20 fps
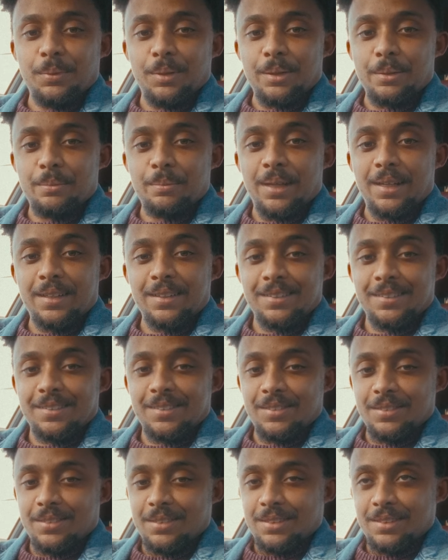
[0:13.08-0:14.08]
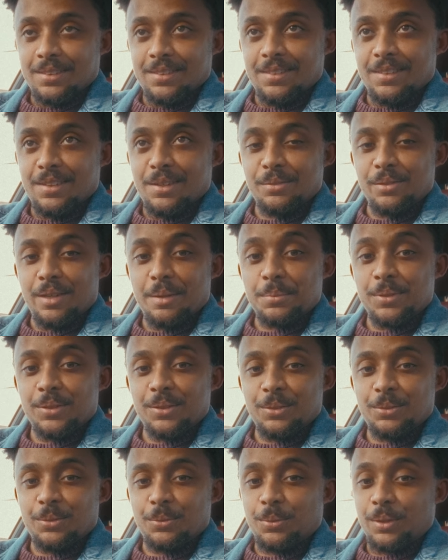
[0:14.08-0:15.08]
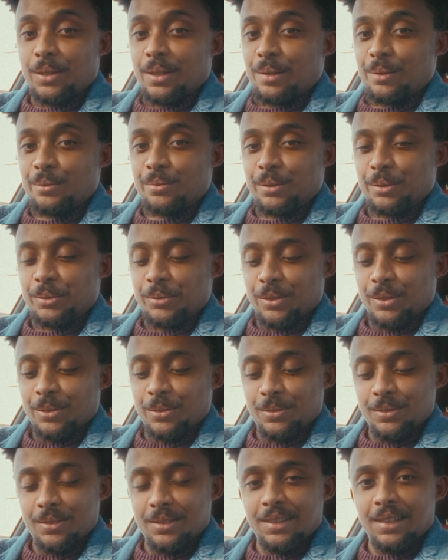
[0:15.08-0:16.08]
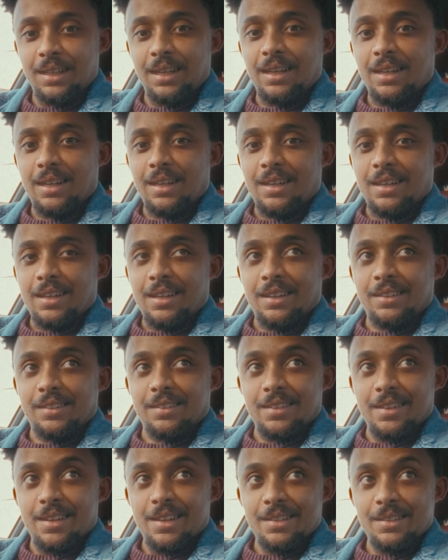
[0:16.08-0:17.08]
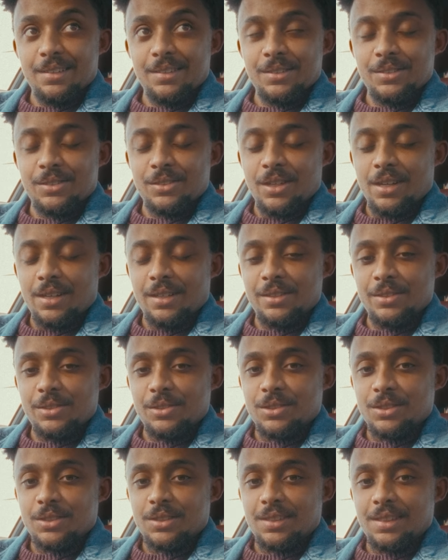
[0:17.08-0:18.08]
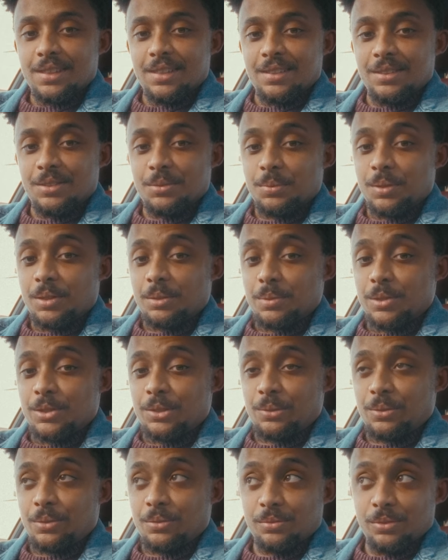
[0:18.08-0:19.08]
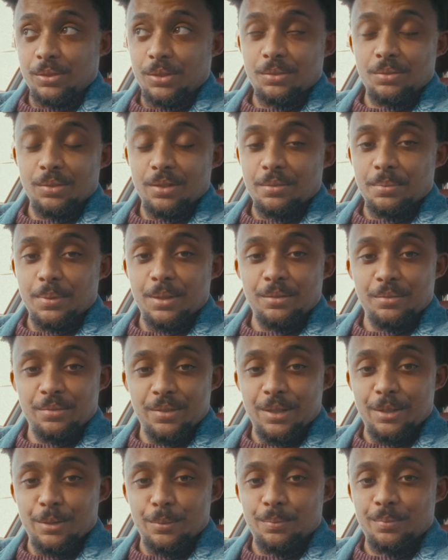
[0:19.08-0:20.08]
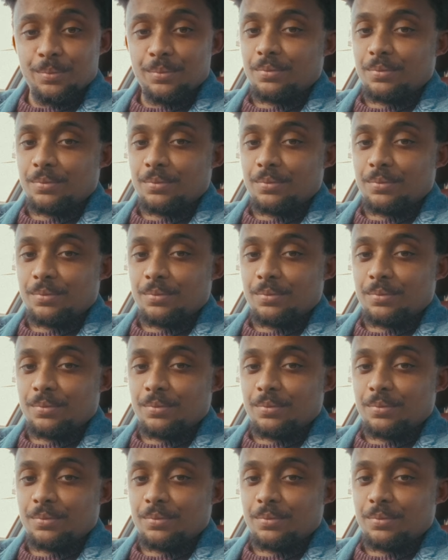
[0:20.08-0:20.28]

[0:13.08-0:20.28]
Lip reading: welcome back. There's another episode of 1 Hour Photo. And today's challenge is we're going to be shooting on 35mm film